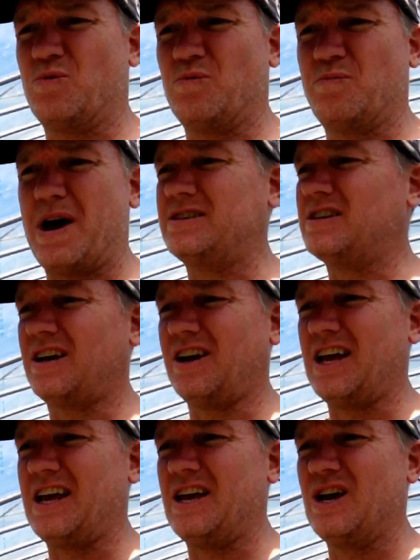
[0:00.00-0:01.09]

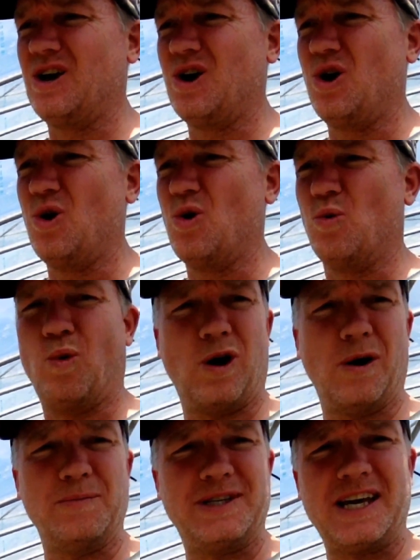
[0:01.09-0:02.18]
basically
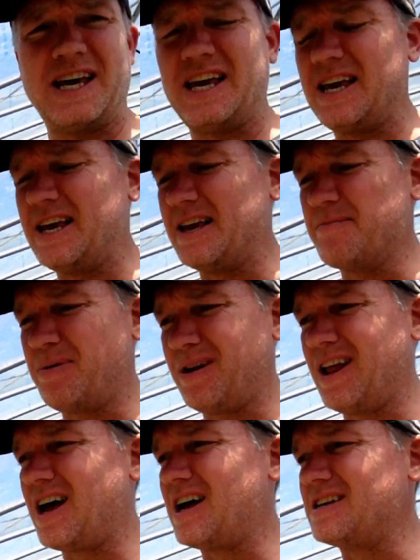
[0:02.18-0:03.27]
worm tea
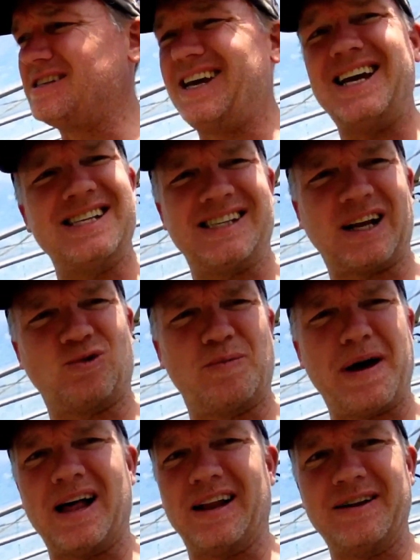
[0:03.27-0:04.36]
plus insect
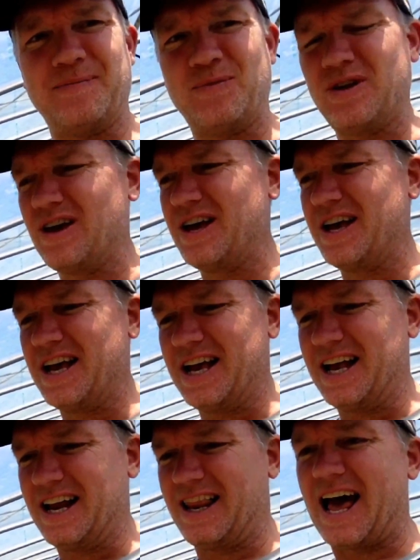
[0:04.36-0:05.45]
repellent
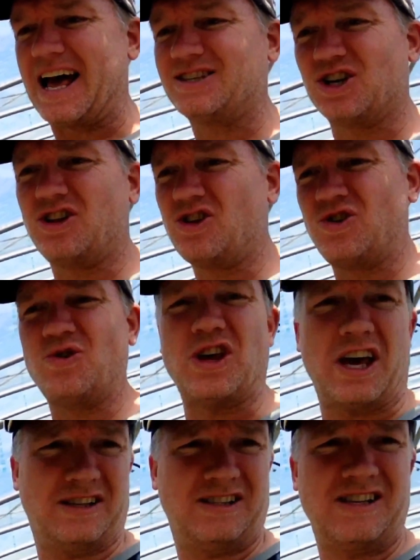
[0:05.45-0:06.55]
that is going to do two
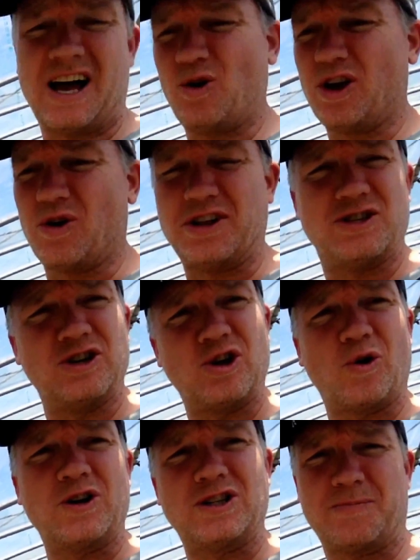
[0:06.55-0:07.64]
things. It's not only going to
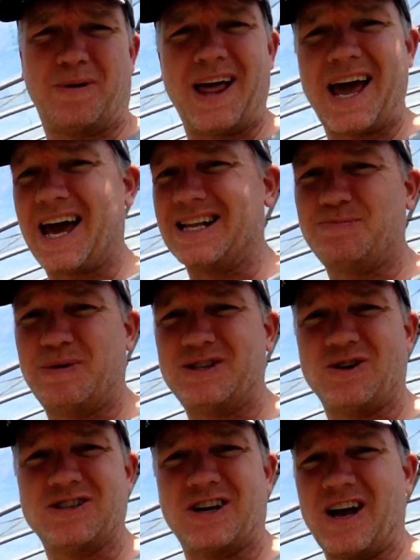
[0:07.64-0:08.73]
nourish the plants, but it's
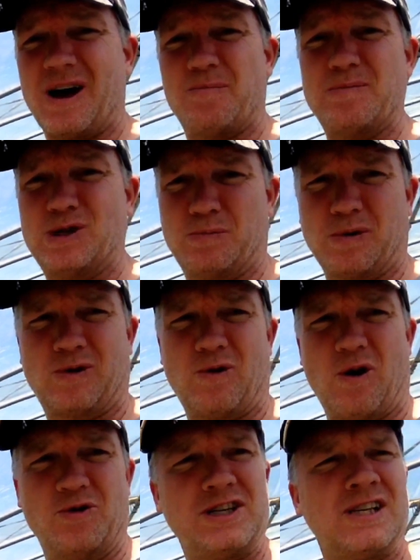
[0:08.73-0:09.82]
also going to help them super
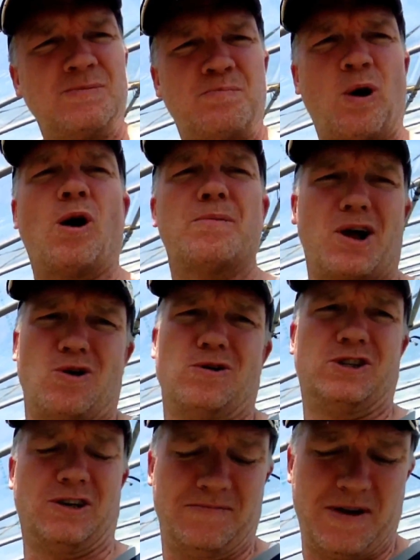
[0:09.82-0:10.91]
grow. This is
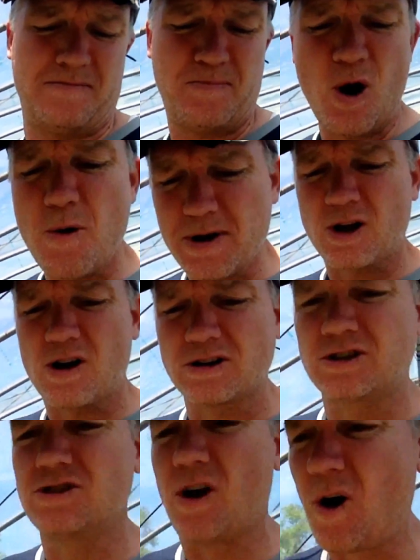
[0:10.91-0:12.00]
permaculture, and
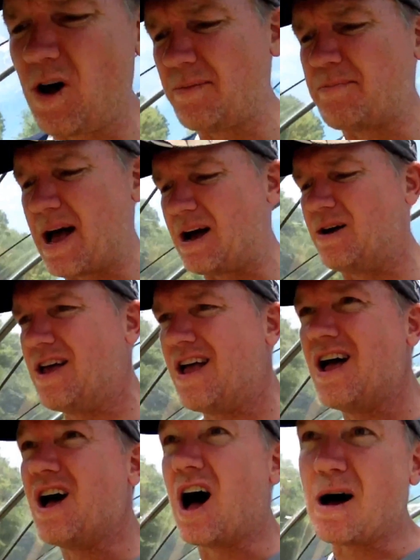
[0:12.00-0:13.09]
permaculture is all about
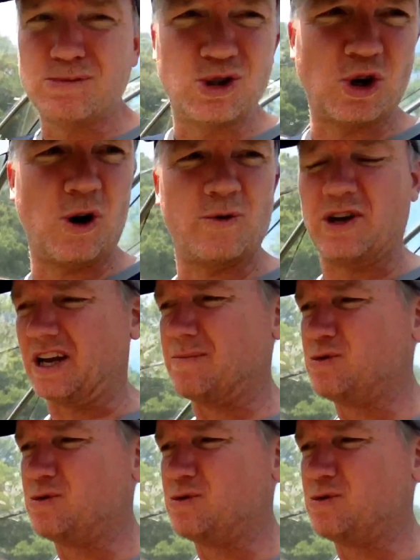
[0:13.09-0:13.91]
observing.